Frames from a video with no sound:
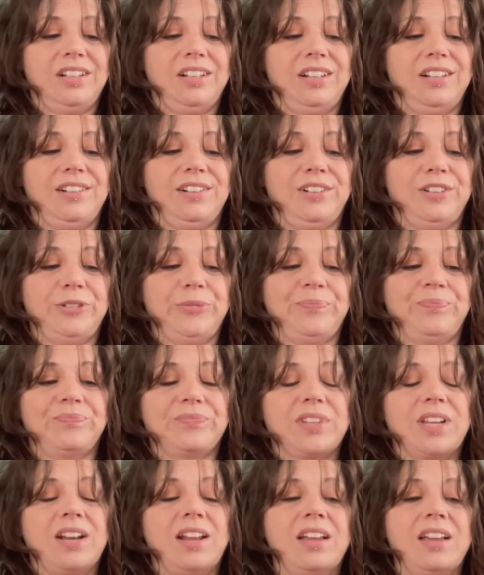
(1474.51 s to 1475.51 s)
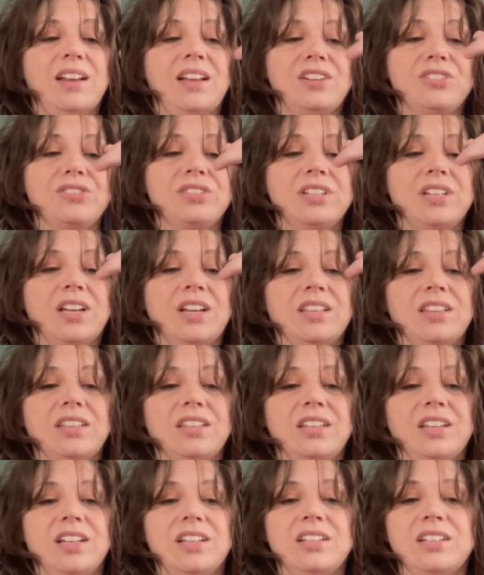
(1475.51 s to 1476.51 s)
And I had actually gotten
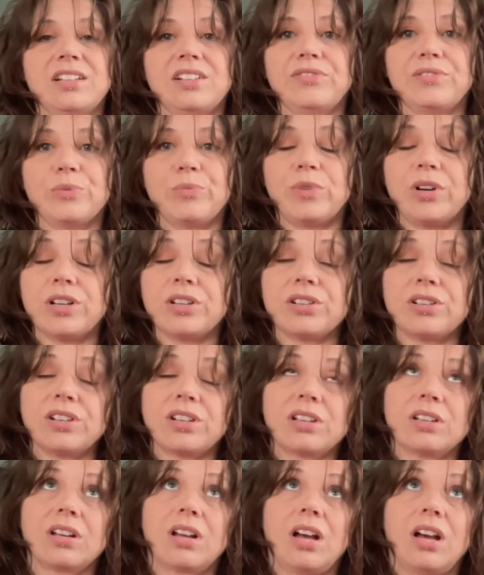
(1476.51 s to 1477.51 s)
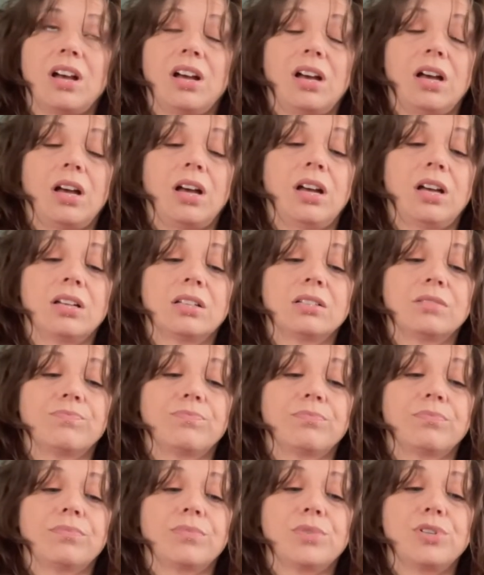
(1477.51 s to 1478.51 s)
the idea from watching
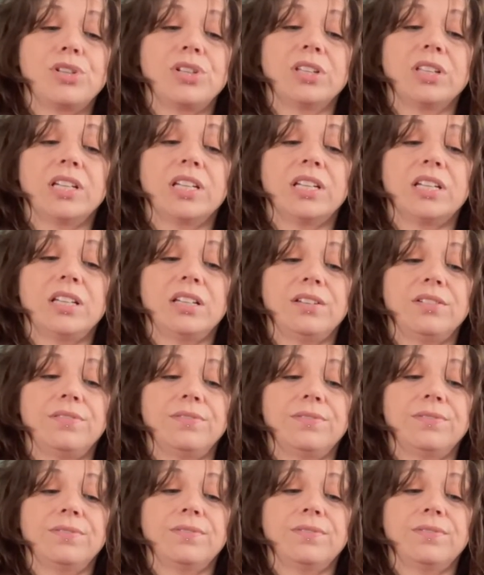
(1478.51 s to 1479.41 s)
Jilly and Eve